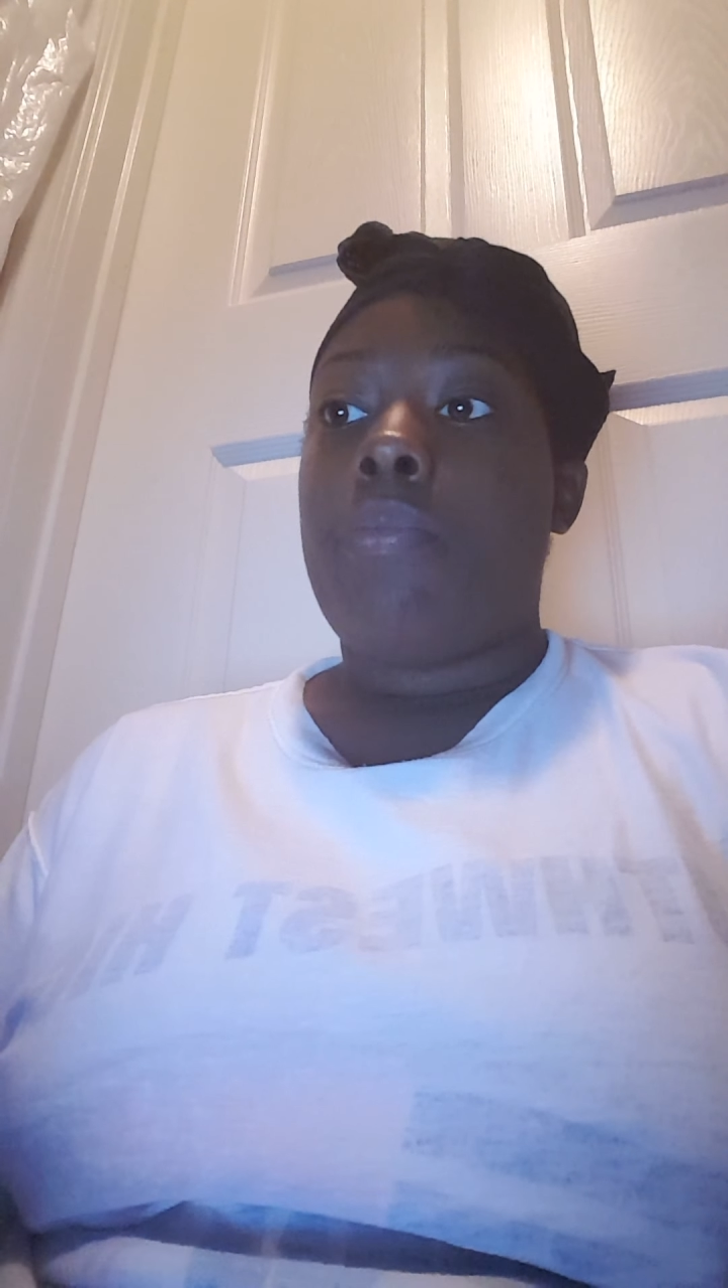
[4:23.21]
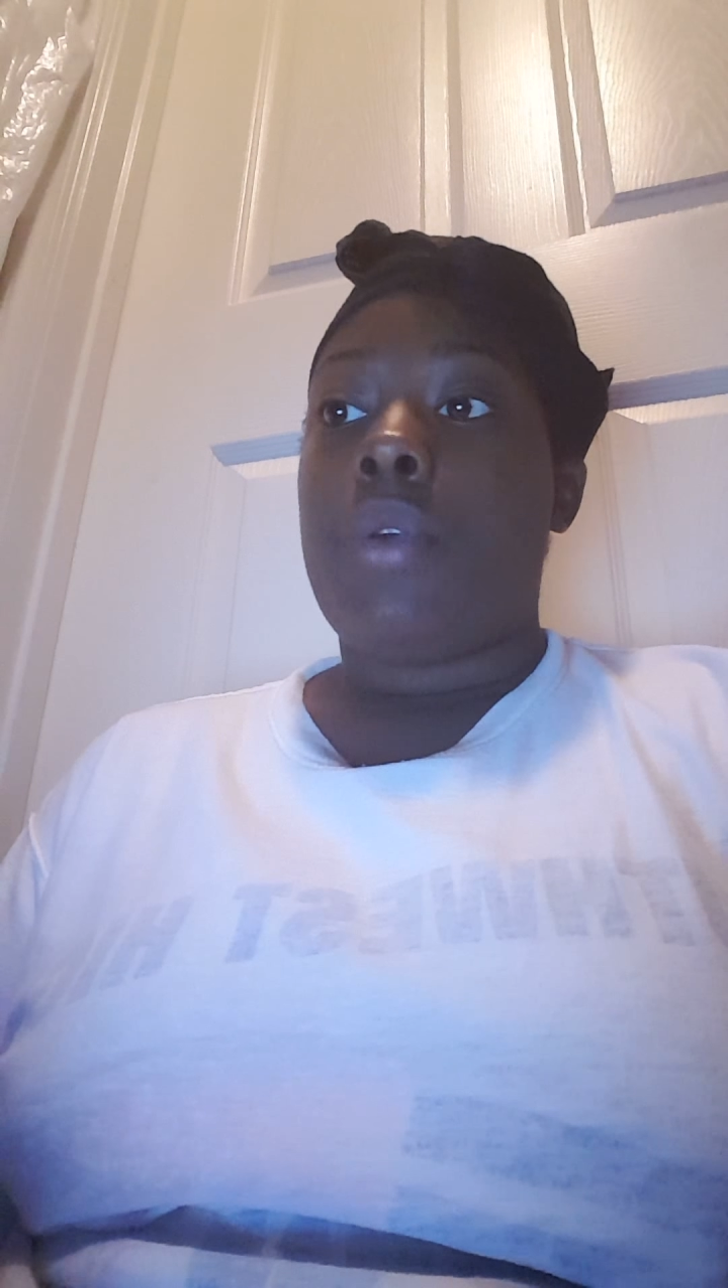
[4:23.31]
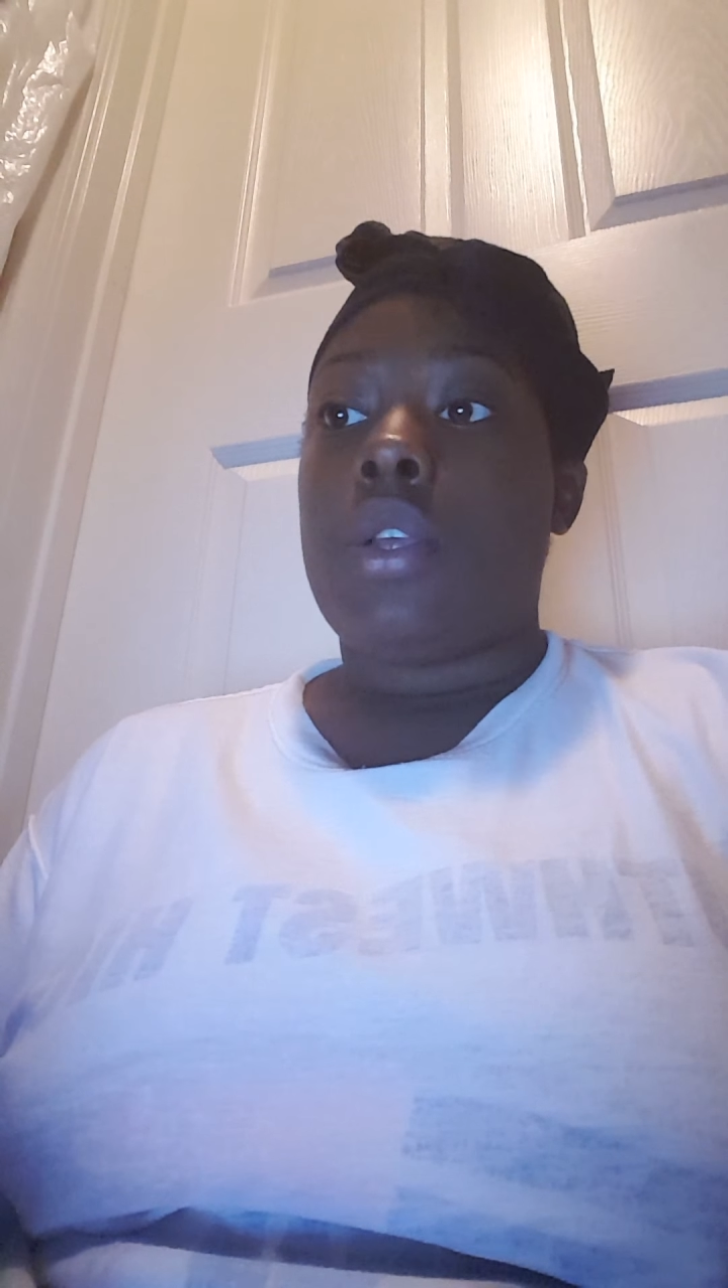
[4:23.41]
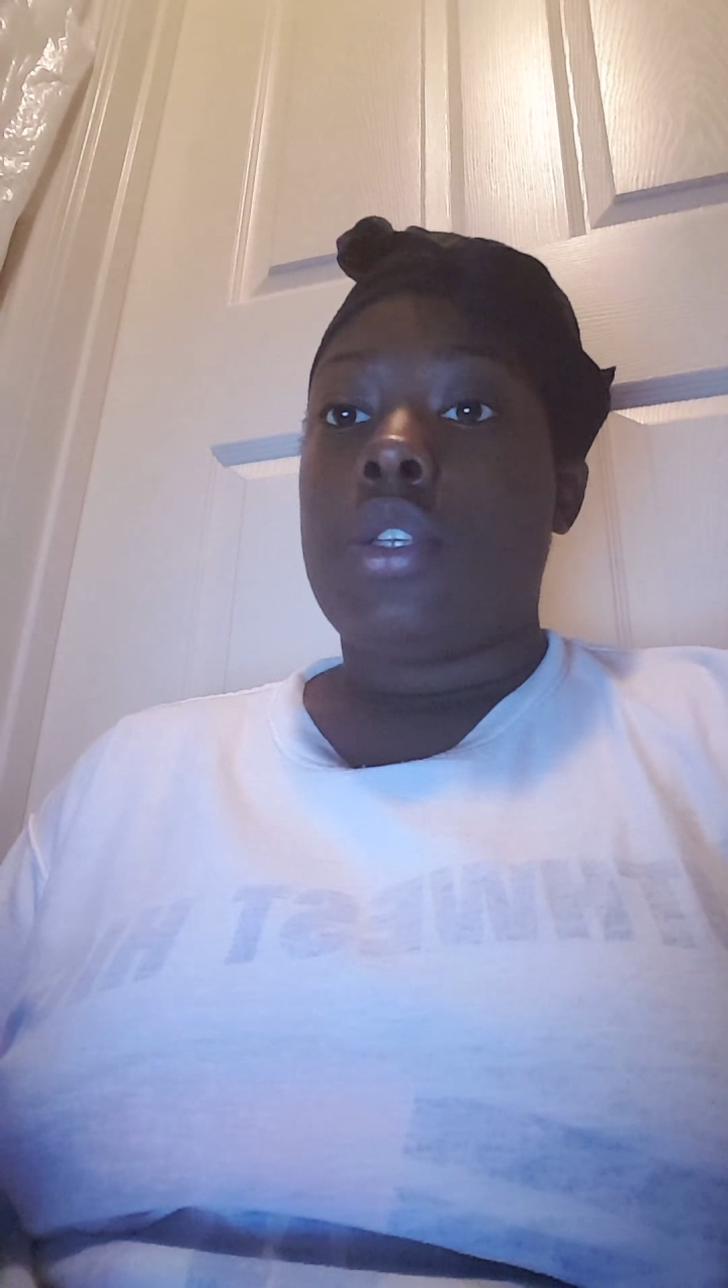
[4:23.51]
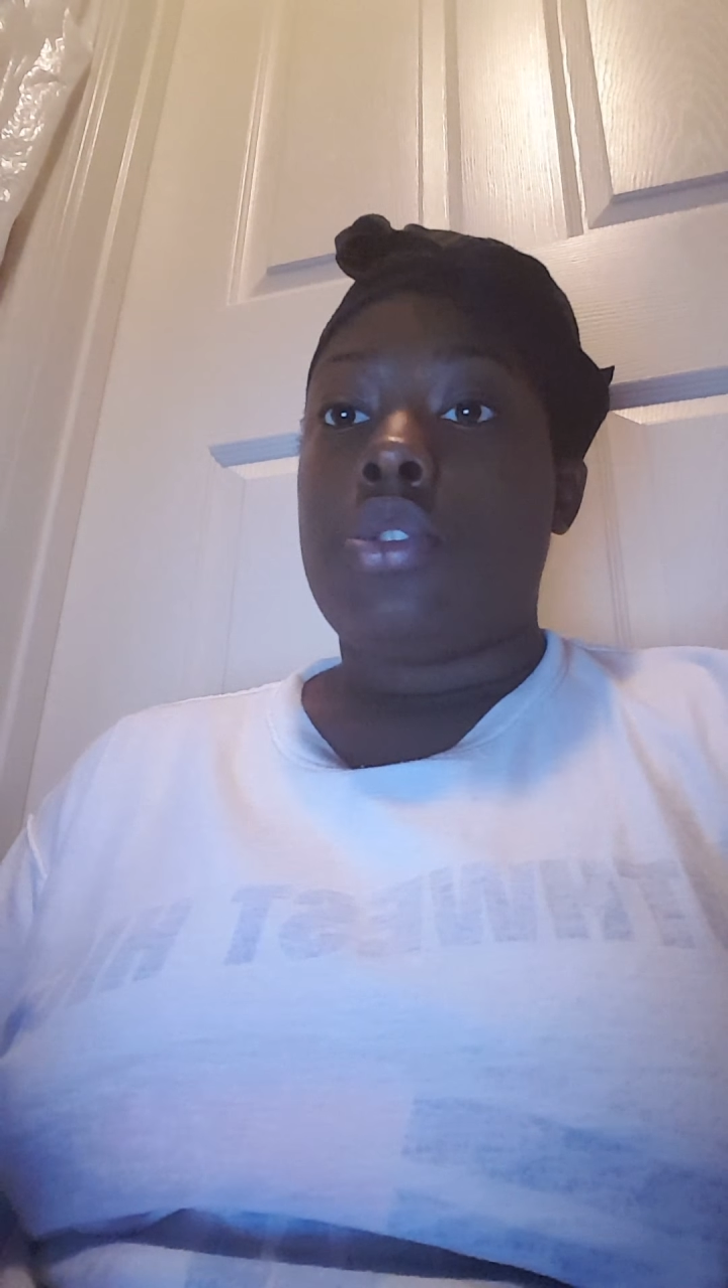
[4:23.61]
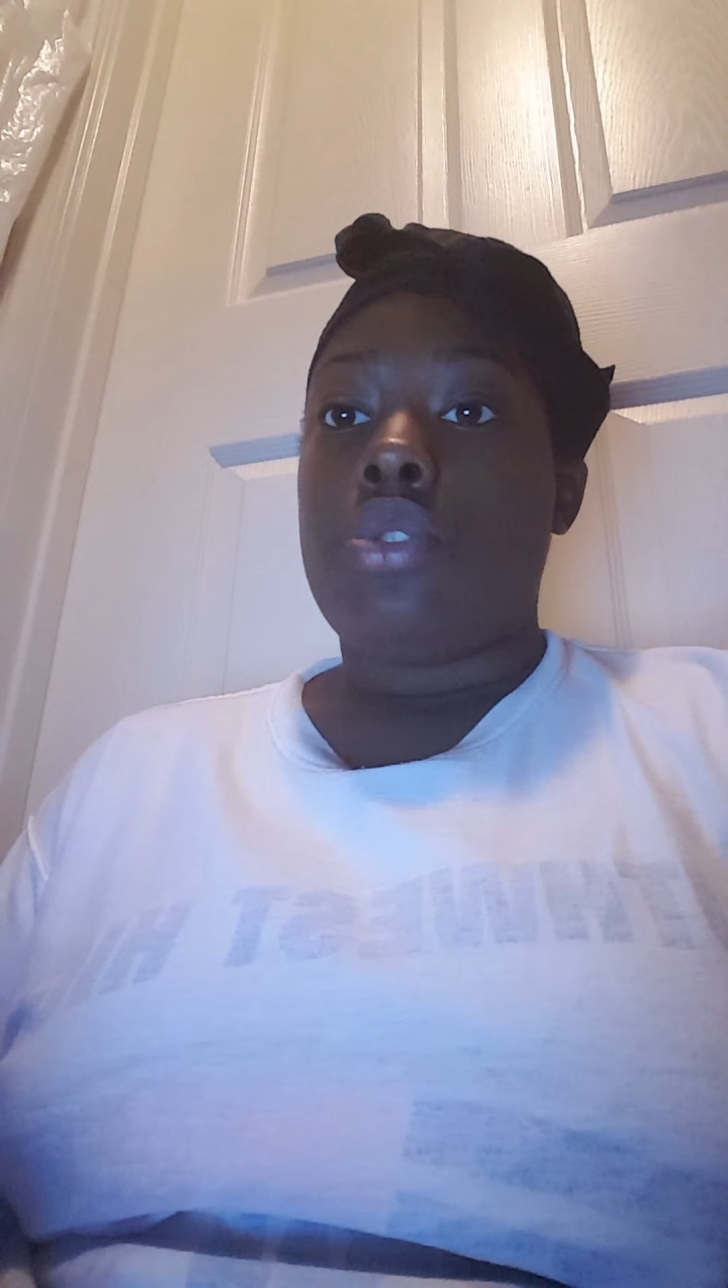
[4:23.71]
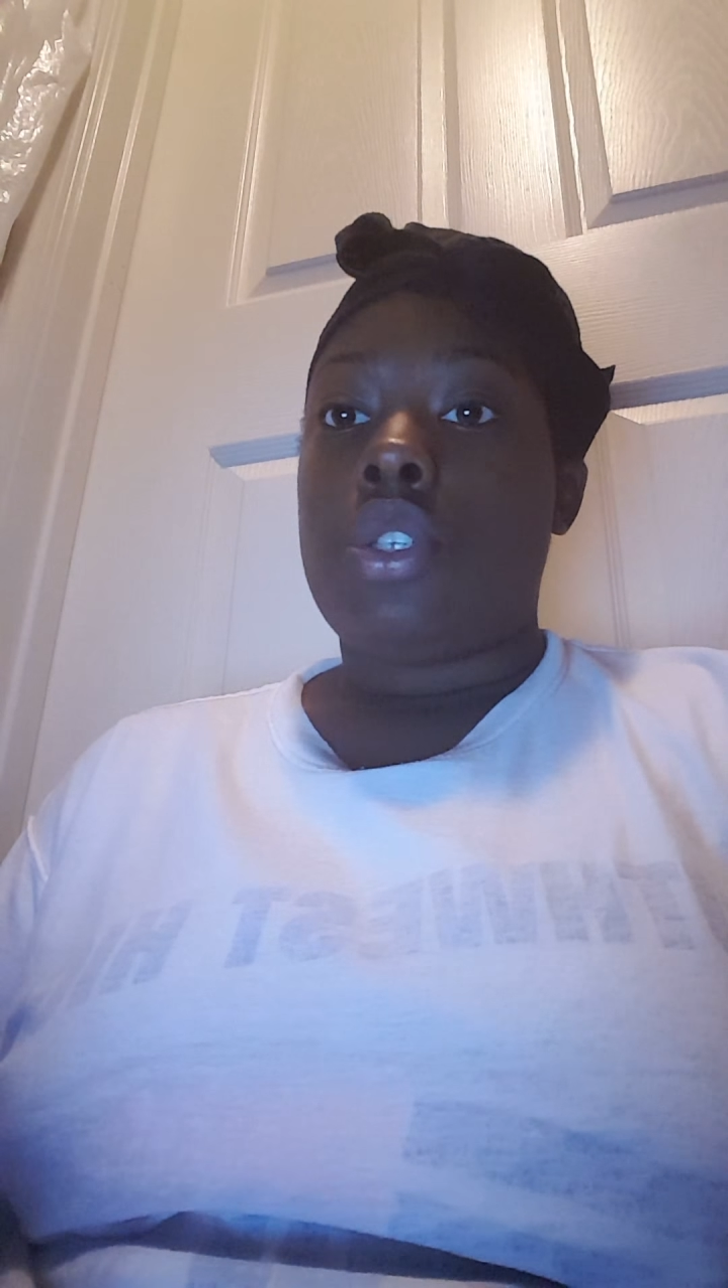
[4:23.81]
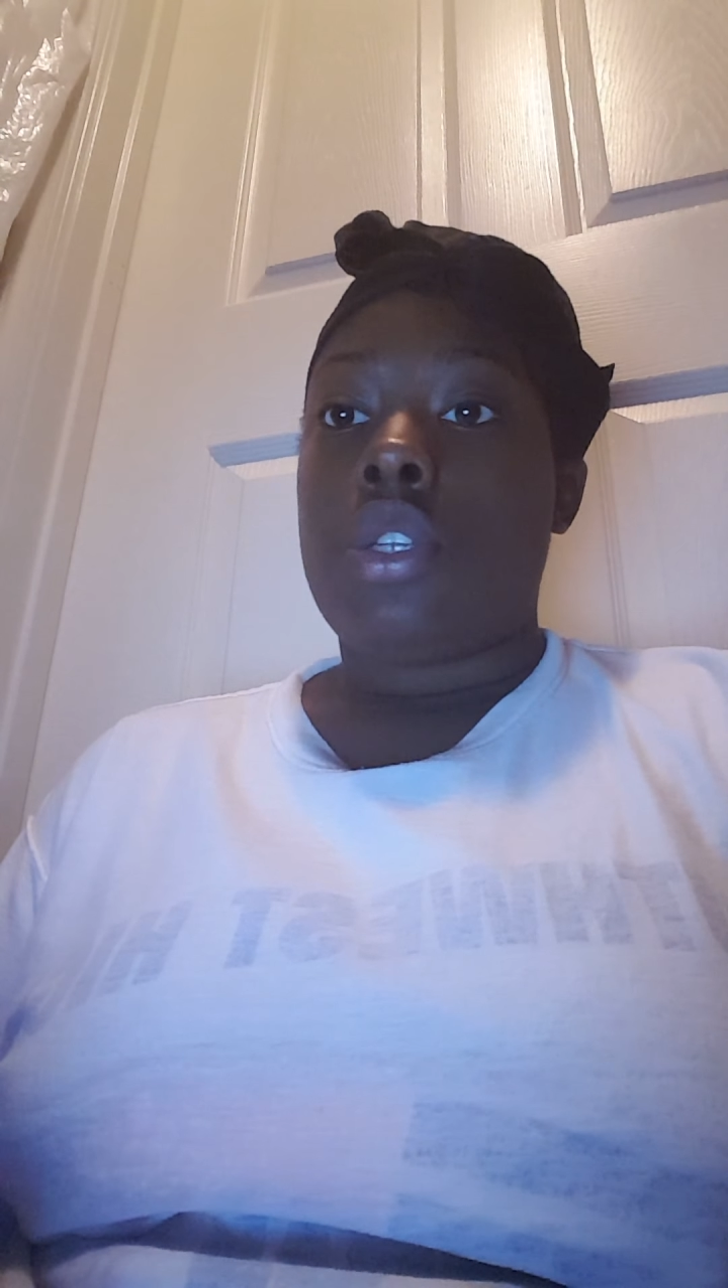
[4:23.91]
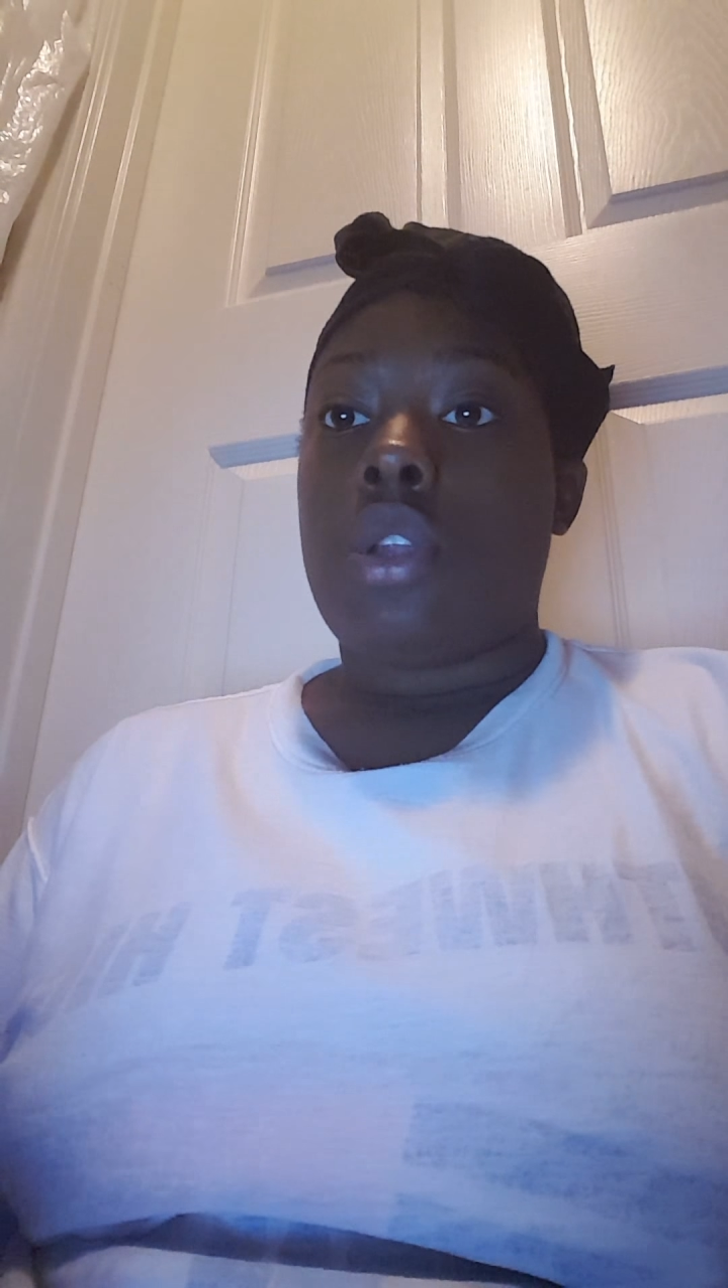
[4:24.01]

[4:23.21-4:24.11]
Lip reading: because you should